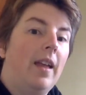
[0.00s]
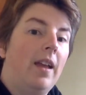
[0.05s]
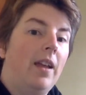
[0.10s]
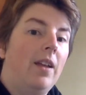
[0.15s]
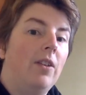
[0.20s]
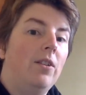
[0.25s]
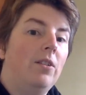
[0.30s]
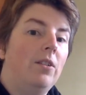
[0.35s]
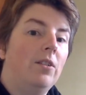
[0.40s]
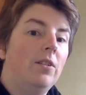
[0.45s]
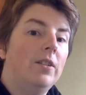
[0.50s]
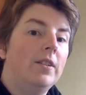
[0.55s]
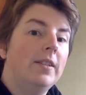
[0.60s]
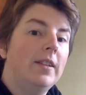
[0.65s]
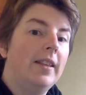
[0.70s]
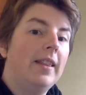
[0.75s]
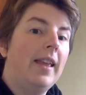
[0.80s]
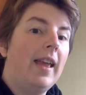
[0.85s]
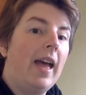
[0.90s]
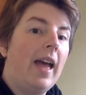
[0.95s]
Are you
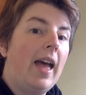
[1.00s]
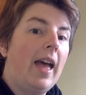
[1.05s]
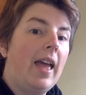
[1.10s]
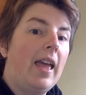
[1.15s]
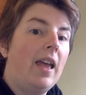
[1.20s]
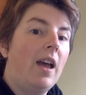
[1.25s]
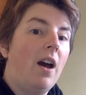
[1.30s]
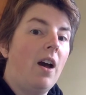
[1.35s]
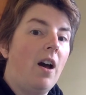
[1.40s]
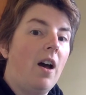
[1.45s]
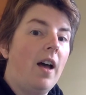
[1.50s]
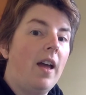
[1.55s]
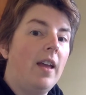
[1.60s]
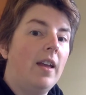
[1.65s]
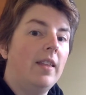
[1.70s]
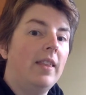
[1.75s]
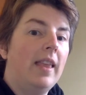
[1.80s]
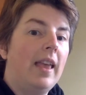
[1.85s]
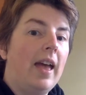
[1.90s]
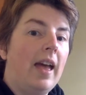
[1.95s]
noticing the AI
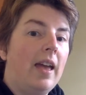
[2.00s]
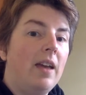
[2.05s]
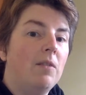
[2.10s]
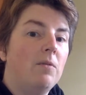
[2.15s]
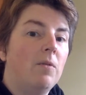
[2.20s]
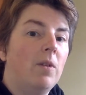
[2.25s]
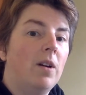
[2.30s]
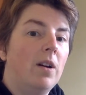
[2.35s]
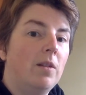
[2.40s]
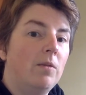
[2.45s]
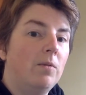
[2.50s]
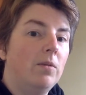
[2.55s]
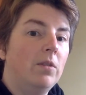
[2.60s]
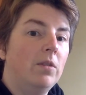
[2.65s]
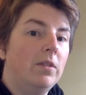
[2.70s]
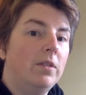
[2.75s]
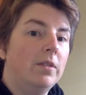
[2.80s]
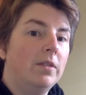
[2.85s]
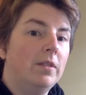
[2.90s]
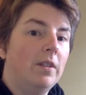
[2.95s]
and the AY
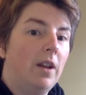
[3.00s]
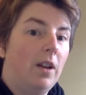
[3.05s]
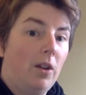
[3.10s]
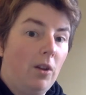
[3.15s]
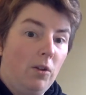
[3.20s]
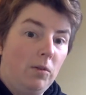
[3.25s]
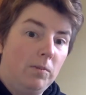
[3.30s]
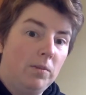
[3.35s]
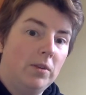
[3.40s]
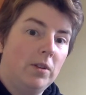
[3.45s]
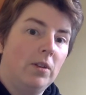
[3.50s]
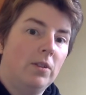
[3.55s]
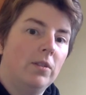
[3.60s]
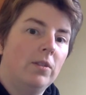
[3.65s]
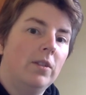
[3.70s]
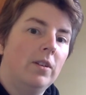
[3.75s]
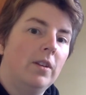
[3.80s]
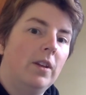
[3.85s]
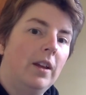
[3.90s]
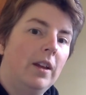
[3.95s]
words? I hope so,
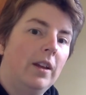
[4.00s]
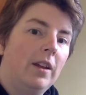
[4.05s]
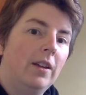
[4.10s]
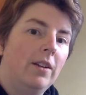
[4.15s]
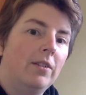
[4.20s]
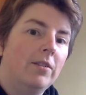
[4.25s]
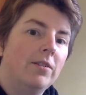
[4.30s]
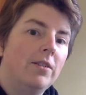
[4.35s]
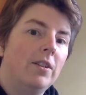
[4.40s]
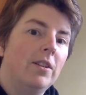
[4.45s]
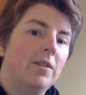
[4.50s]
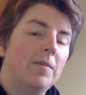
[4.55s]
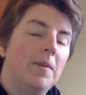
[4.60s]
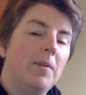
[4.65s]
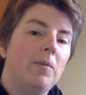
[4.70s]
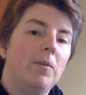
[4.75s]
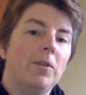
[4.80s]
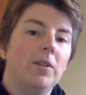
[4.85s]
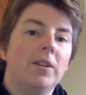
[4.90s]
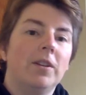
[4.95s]
because you're going to
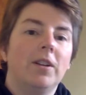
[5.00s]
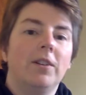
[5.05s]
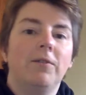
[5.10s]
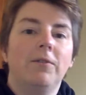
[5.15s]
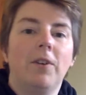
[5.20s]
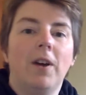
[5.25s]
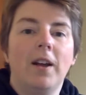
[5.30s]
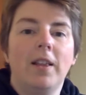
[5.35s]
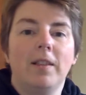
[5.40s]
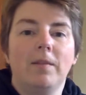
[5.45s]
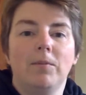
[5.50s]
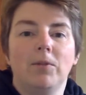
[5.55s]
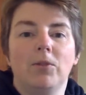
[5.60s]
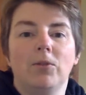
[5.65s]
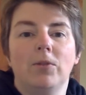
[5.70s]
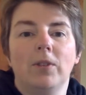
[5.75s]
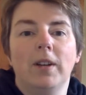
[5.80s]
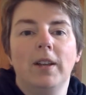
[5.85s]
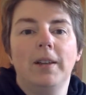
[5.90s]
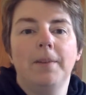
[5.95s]
be wanting to find them
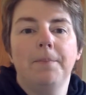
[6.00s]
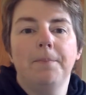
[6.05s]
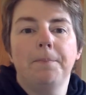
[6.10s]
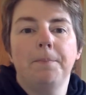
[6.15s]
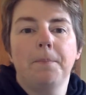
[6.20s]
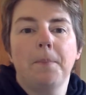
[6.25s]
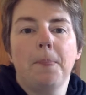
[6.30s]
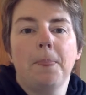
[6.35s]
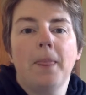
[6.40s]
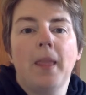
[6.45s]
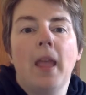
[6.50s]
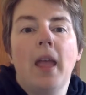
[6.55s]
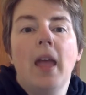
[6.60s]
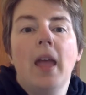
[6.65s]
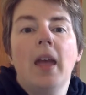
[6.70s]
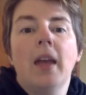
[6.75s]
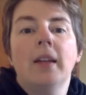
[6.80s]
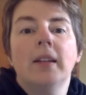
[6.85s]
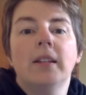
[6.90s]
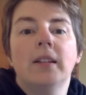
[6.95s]
shortly.
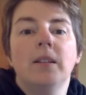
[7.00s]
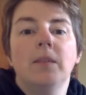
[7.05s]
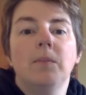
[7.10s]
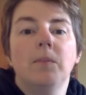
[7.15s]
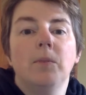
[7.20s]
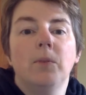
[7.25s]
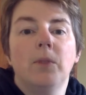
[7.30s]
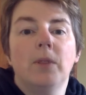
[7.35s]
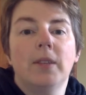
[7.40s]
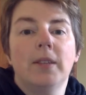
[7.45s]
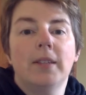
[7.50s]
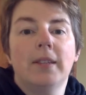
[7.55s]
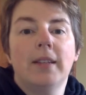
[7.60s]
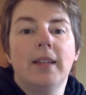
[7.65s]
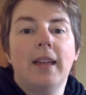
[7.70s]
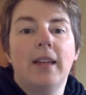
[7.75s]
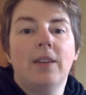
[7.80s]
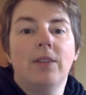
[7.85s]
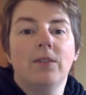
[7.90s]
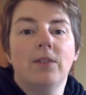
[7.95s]
Tim put the
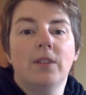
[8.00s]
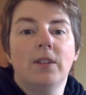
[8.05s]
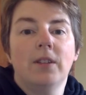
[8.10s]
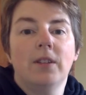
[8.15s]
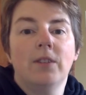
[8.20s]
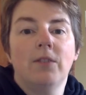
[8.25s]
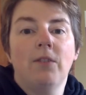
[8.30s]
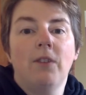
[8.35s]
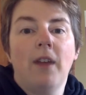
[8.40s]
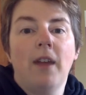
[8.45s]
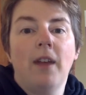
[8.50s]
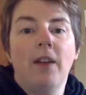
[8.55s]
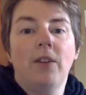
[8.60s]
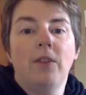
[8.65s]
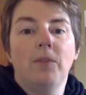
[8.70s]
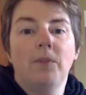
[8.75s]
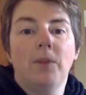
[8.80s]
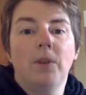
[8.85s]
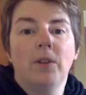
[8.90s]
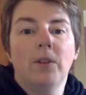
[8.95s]
snails in his
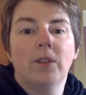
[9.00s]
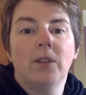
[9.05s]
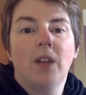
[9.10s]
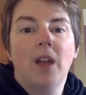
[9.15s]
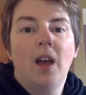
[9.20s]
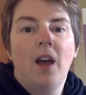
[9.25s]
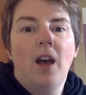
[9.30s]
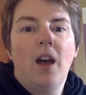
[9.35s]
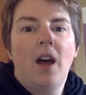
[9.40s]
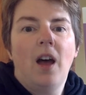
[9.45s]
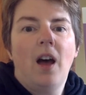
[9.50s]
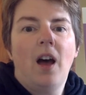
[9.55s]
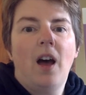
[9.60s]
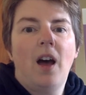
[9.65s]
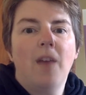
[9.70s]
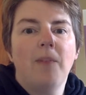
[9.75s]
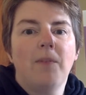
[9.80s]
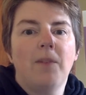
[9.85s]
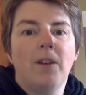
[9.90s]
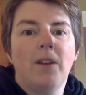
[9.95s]
crayon box.
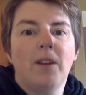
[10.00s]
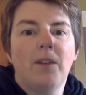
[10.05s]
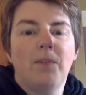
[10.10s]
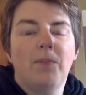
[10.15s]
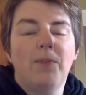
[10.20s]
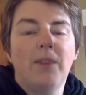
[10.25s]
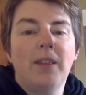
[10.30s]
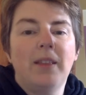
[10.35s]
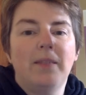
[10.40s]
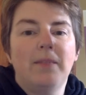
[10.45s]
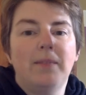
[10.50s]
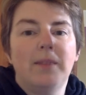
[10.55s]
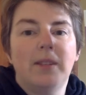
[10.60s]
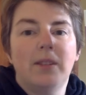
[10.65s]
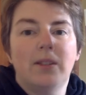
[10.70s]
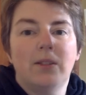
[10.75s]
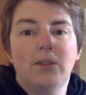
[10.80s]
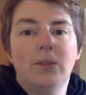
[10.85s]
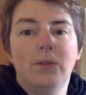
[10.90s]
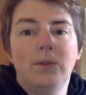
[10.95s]
I'm going to bring them to
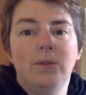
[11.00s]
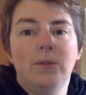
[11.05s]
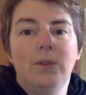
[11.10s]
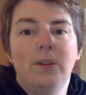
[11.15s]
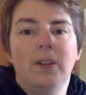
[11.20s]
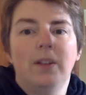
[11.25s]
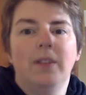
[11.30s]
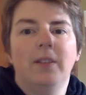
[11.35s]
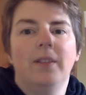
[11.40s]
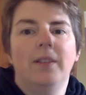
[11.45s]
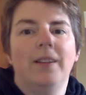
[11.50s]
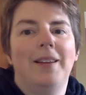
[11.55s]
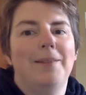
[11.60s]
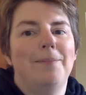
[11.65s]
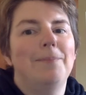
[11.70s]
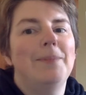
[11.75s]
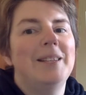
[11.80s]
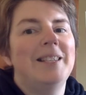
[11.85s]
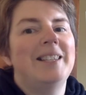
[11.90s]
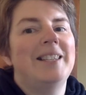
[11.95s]
school.
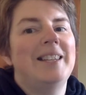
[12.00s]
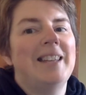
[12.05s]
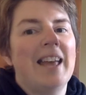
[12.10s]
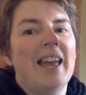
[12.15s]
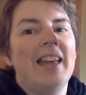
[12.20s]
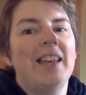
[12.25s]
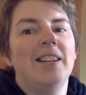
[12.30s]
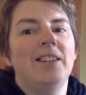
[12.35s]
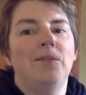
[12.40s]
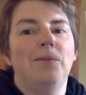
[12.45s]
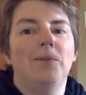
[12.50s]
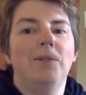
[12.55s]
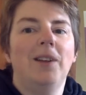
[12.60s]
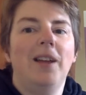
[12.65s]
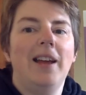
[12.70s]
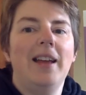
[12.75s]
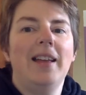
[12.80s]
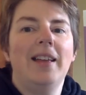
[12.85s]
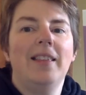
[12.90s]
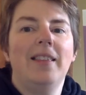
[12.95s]
Miss Tate will
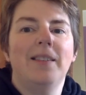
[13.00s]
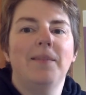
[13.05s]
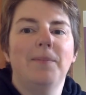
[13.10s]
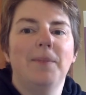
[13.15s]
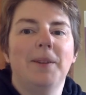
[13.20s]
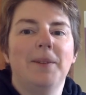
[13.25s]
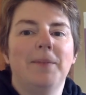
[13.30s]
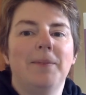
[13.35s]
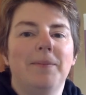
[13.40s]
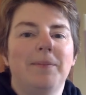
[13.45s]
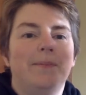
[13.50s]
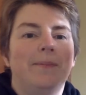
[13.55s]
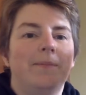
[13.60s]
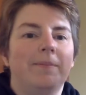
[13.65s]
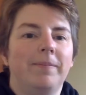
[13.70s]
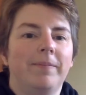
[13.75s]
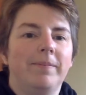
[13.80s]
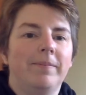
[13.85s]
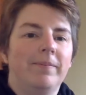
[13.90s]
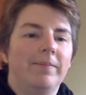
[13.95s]
like them.
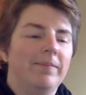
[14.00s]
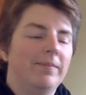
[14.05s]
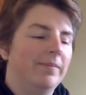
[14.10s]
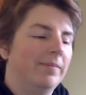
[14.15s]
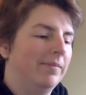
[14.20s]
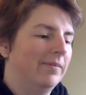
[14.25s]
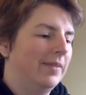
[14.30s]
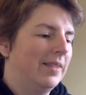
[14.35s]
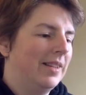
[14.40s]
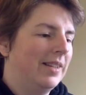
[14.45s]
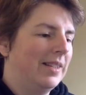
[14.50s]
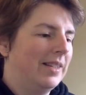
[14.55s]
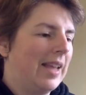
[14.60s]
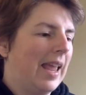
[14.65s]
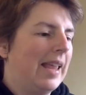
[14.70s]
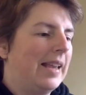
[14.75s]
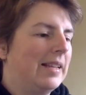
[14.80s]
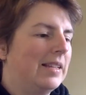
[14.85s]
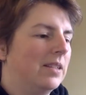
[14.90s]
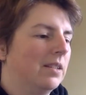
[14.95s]

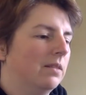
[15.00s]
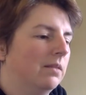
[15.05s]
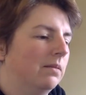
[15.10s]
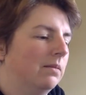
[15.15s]
Tate.